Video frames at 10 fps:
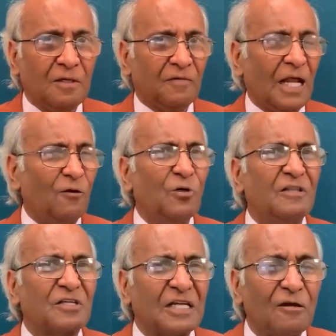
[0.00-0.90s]
When I looked at
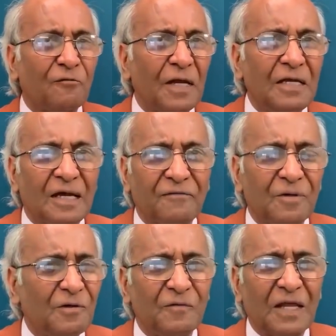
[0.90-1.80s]
the state of India,
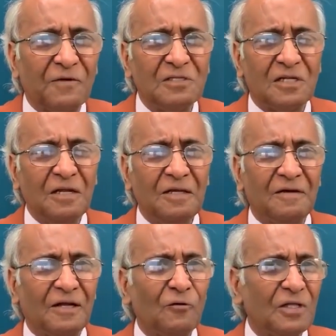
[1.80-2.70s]
you know, when I visit India
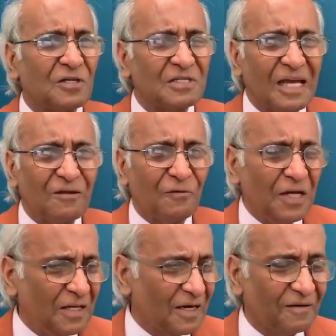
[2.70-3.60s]
and I look at the state of
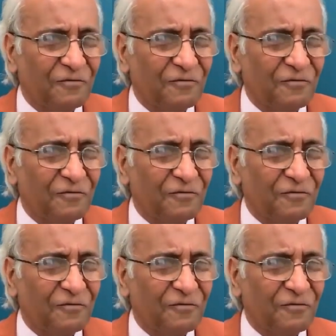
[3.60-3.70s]
India,